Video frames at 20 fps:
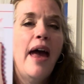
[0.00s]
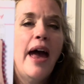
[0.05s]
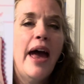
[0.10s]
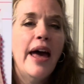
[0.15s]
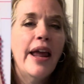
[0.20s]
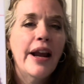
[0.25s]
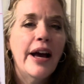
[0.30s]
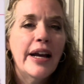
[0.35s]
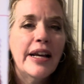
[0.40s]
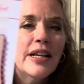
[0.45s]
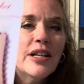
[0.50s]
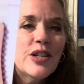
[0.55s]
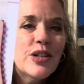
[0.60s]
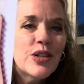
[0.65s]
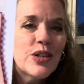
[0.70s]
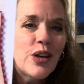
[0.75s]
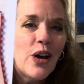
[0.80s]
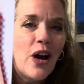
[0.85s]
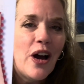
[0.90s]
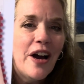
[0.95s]
And I
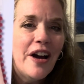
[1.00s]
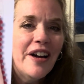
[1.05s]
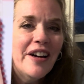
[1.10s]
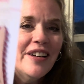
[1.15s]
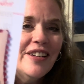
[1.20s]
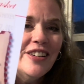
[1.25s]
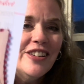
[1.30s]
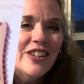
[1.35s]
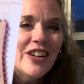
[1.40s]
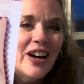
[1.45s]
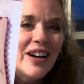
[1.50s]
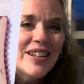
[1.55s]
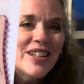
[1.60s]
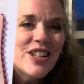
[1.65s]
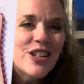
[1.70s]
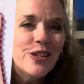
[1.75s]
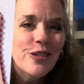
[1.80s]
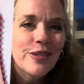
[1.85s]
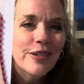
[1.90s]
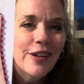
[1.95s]
saw not
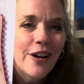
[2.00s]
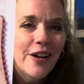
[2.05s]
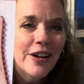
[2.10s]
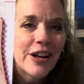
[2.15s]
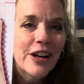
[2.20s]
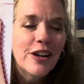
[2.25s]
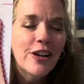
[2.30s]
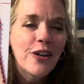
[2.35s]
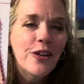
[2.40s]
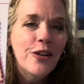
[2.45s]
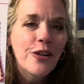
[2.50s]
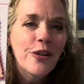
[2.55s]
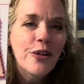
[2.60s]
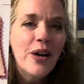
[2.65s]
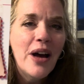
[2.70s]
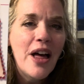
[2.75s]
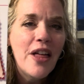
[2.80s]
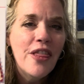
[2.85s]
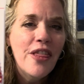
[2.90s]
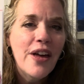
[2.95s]
too long ago
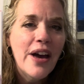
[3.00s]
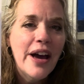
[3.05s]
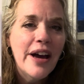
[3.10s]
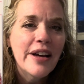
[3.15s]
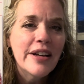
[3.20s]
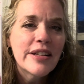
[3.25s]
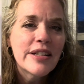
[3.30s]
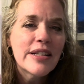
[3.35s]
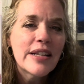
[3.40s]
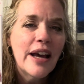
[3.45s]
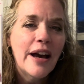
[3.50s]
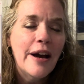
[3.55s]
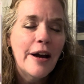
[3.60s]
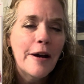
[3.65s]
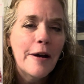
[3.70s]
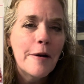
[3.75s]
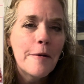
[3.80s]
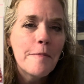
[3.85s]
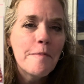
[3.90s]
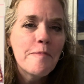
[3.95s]
that,
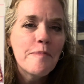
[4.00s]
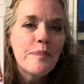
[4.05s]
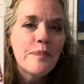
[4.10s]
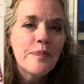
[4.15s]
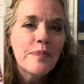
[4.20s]
oh